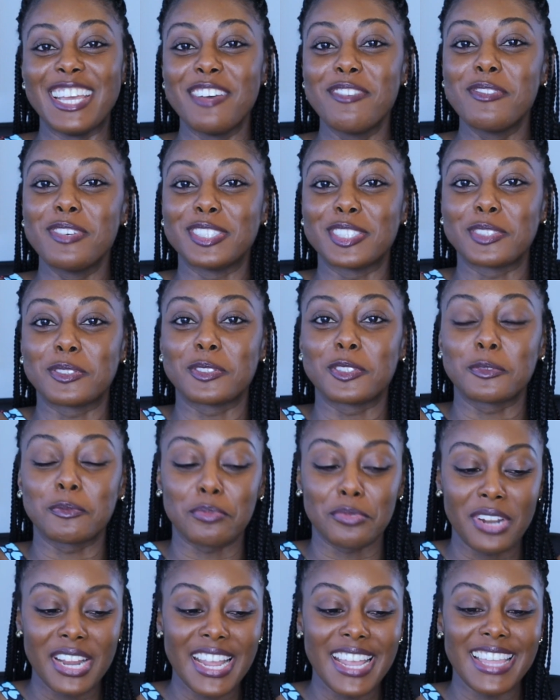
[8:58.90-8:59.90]
he was
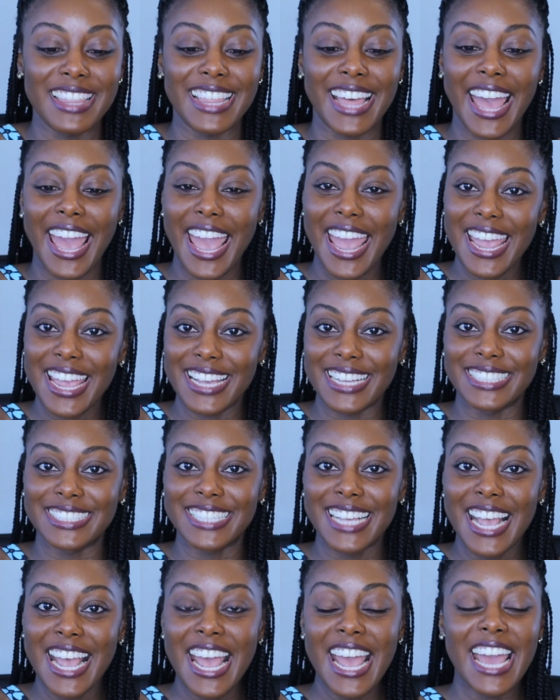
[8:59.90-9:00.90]
spraying the
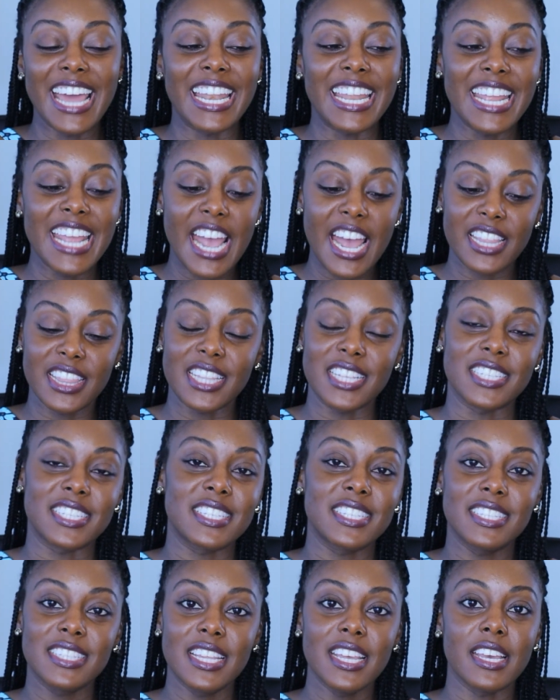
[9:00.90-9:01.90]
ants and he had this
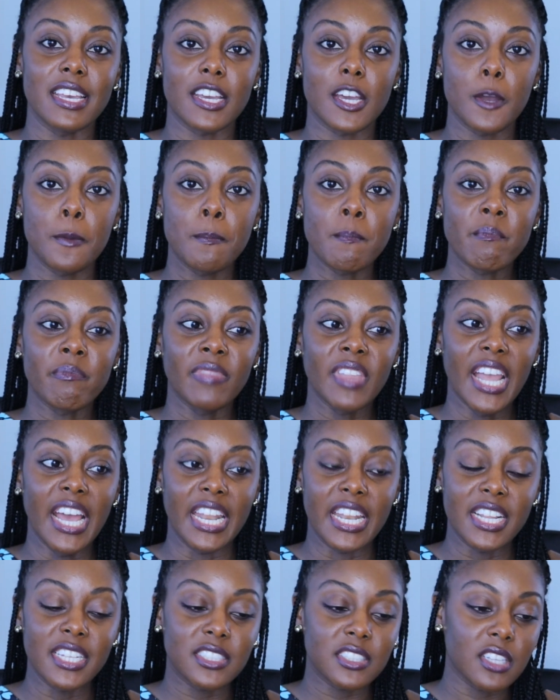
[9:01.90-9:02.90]
stick
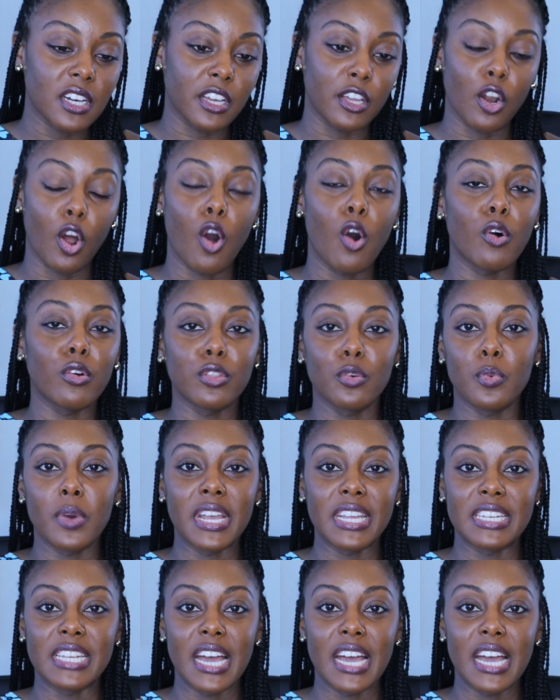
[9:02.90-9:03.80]
and he stuck it all the way